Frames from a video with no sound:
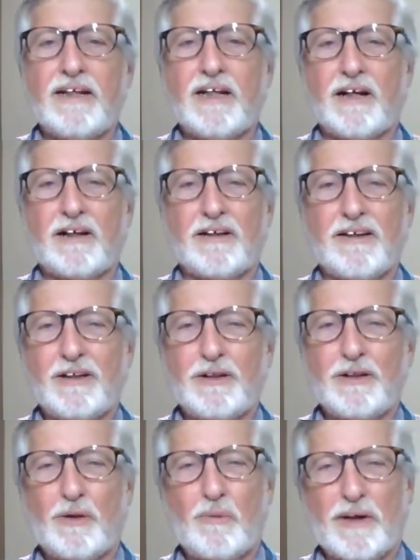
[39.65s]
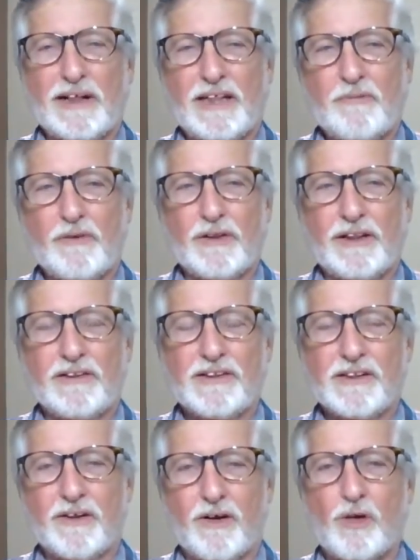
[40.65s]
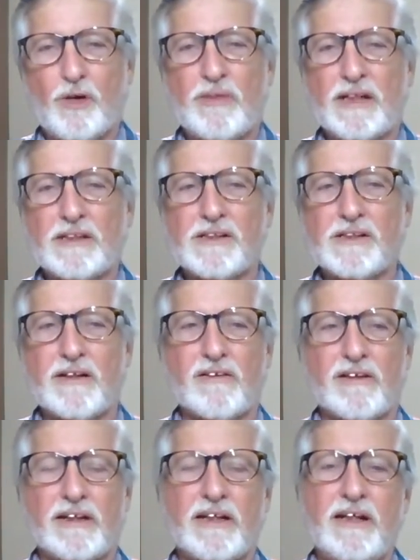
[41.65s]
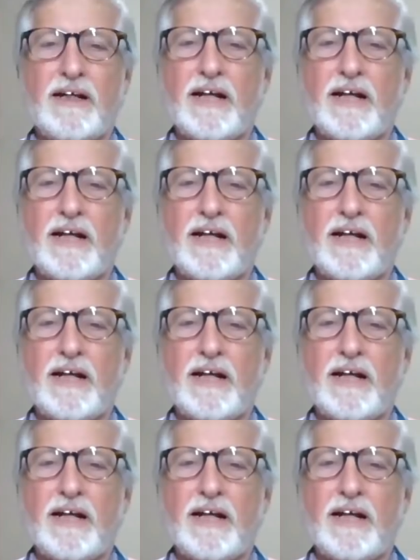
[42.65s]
You don't want to keep your kids at home necessarily.